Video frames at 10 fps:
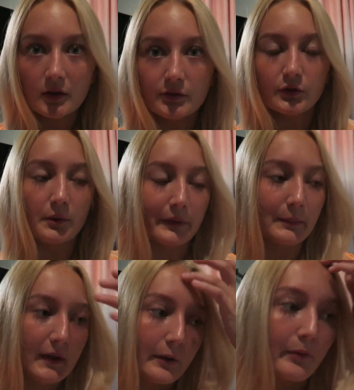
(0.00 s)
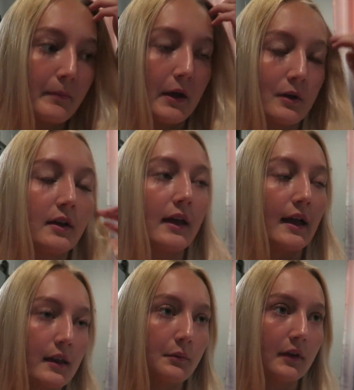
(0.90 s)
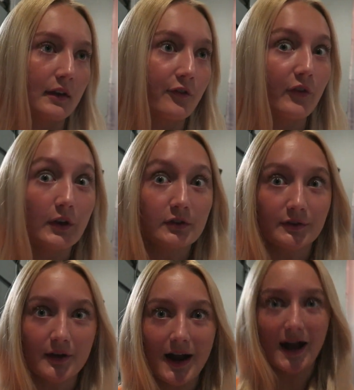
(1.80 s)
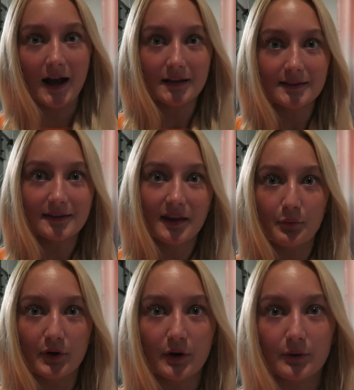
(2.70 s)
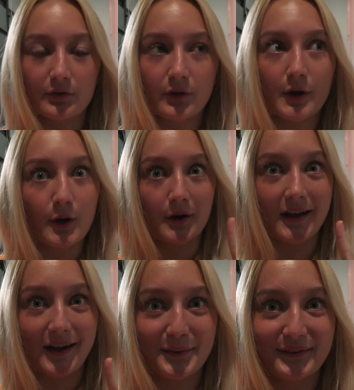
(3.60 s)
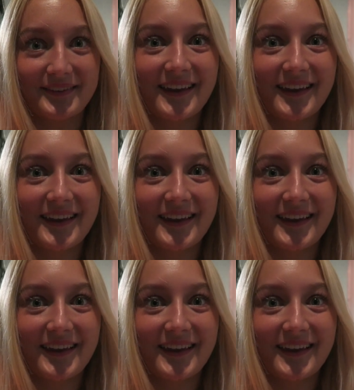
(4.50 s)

So I'm gonna meet up with Mary again and we're gonna finish off our hats and we're going to a cookout